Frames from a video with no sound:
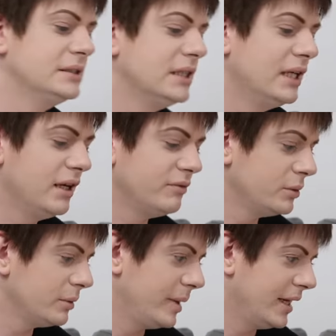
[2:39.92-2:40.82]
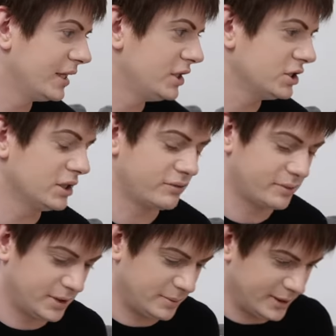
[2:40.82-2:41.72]
I love all the packaging
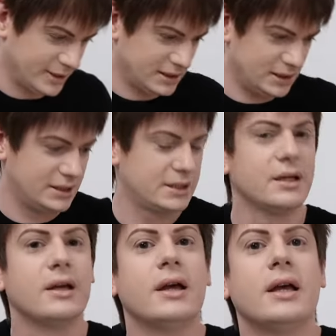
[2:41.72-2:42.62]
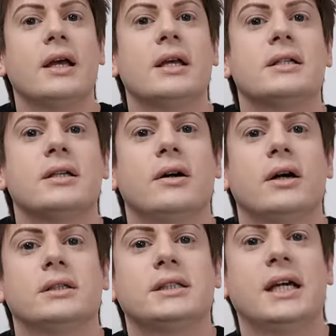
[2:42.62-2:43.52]
from Hermes. So
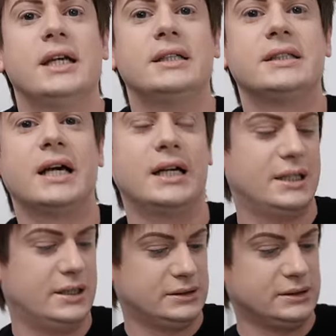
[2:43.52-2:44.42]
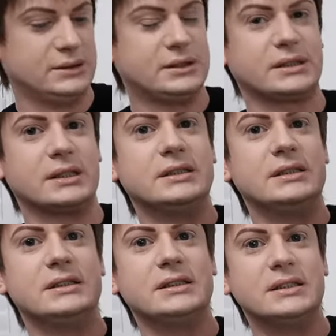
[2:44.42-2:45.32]
I'll take it out.
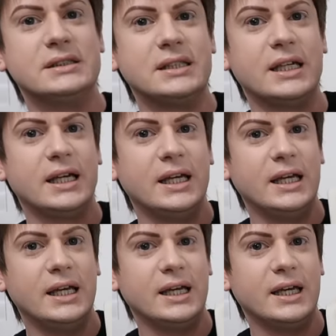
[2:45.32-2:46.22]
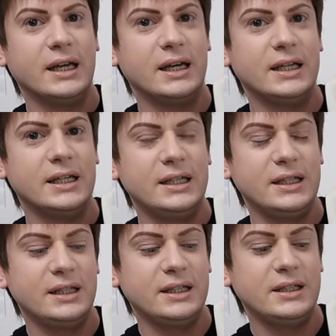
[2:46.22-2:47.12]
Here it
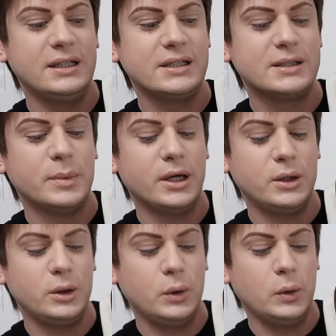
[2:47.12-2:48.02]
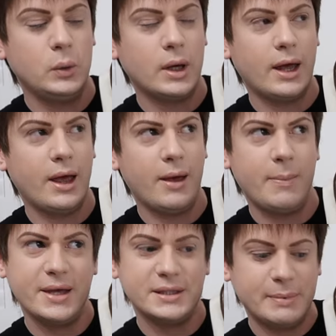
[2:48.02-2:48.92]
is, my new
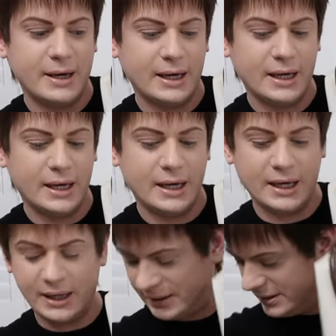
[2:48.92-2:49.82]
Hermes bag.